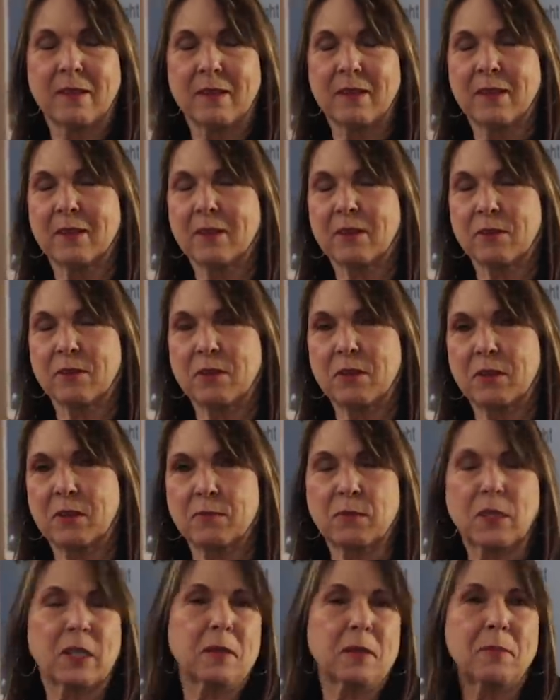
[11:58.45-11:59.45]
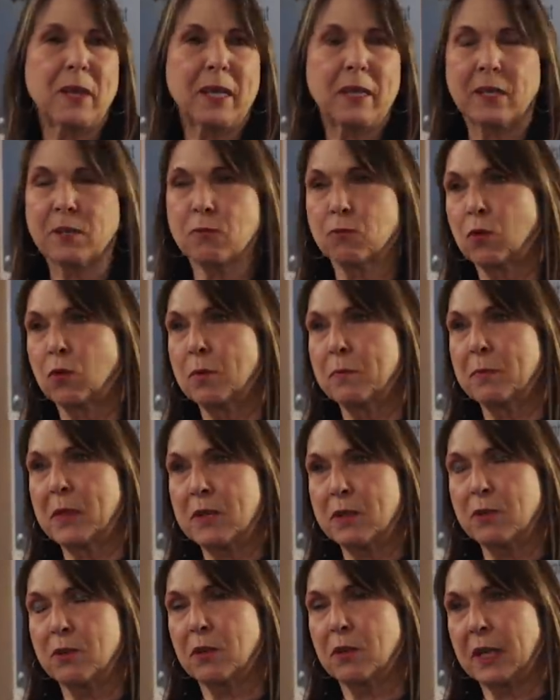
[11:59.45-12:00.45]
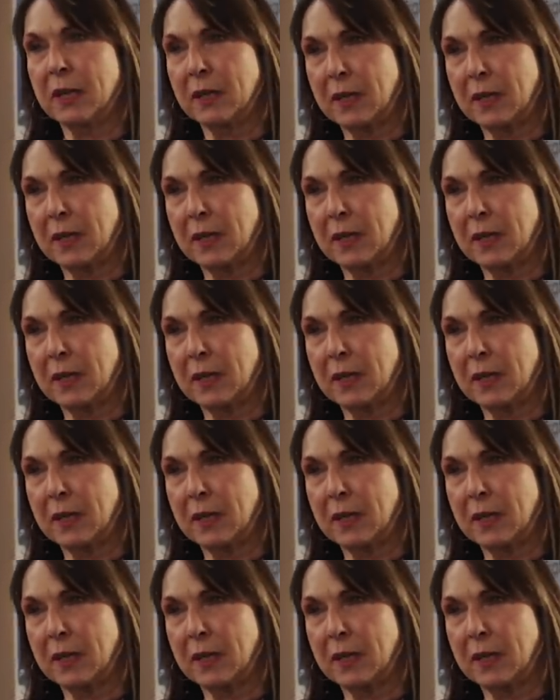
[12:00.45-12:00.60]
you know, you can really make it a room that you can